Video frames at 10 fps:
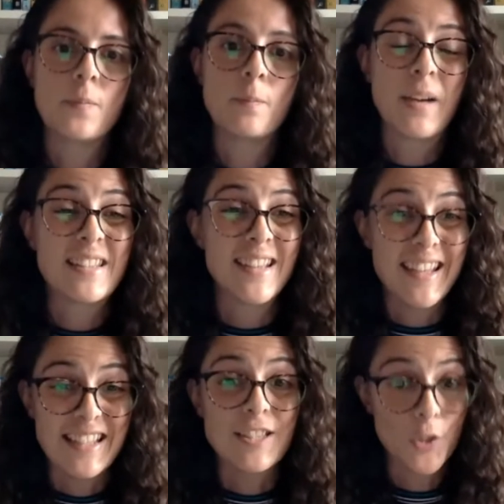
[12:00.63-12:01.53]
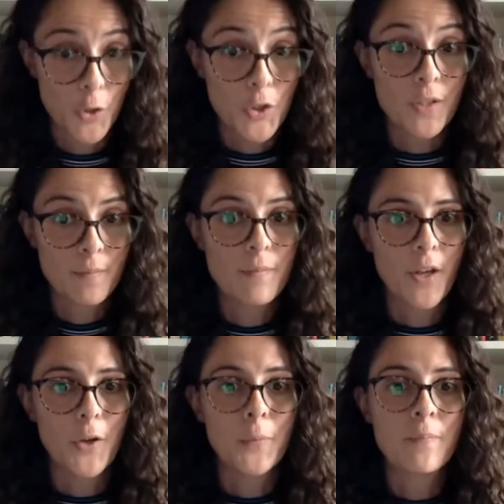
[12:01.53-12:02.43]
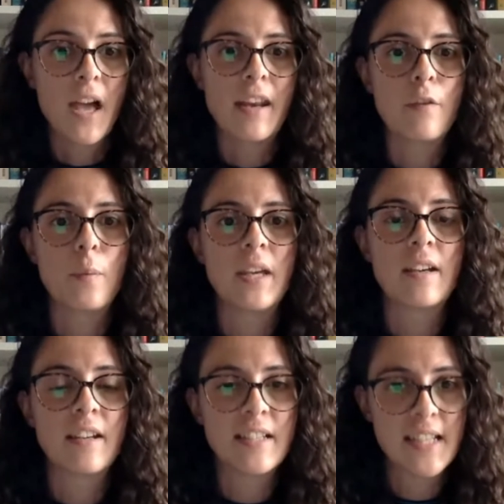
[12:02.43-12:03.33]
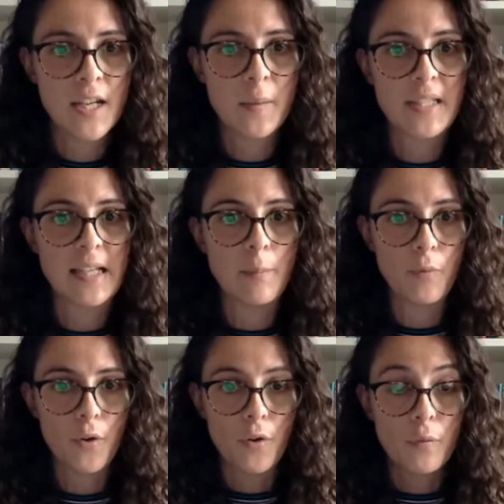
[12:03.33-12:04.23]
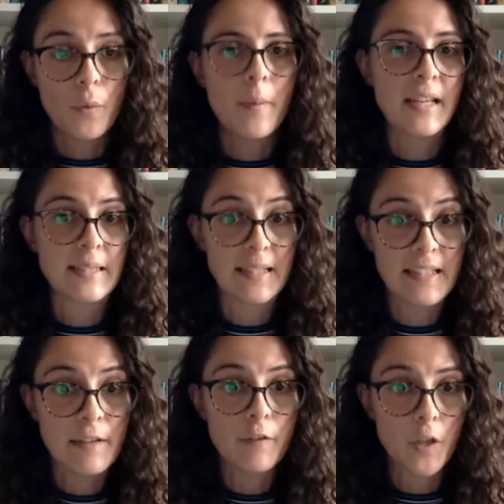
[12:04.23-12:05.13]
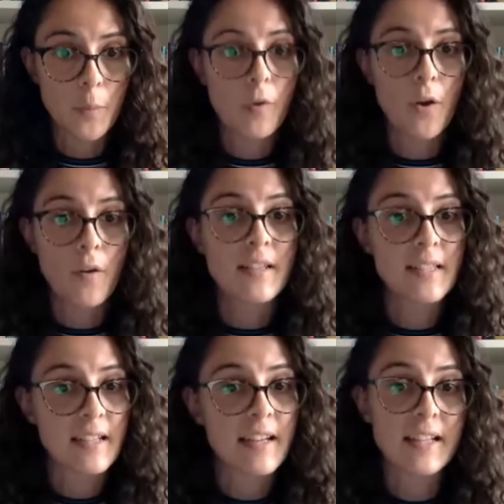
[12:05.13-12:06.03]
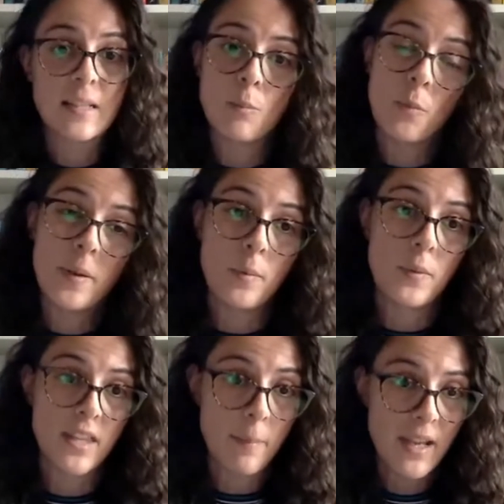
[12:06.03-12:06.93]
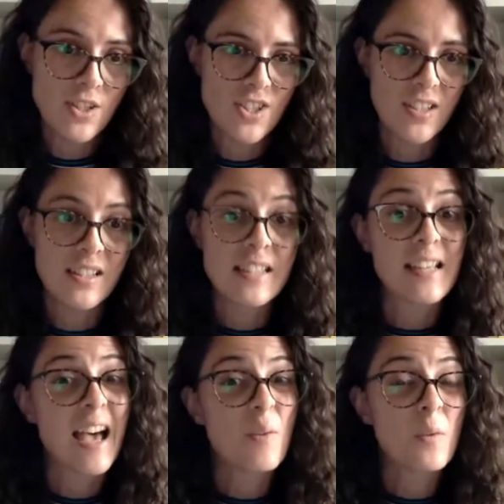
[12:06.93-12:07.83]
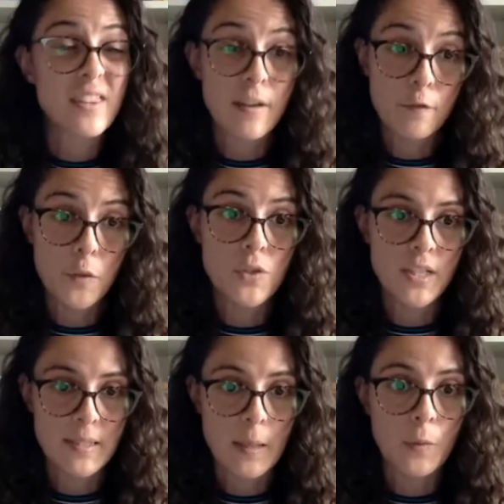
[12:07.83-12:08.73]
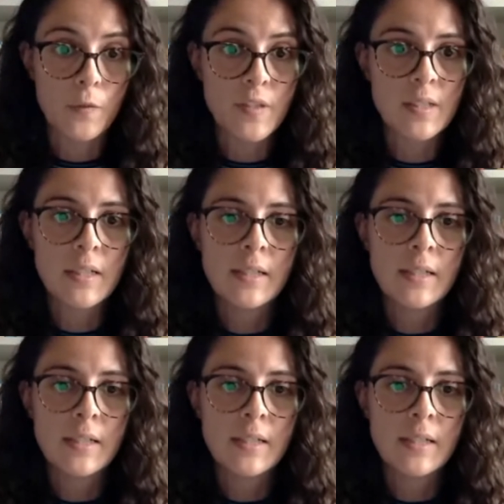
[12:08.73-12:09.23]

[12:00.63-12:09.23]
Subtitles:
Better is good, though. And if we can continuously improve, we'll make significant progress in connecting more people with their pensions and with their future selves.